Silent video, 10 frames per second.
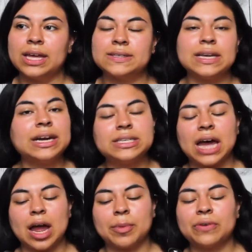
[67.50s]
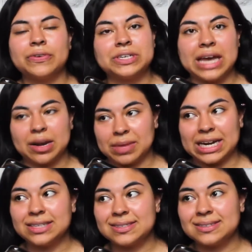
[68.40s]
set a timer for 10
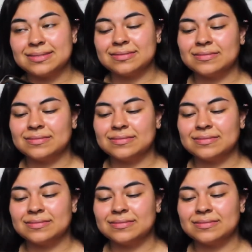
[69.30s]
minutes.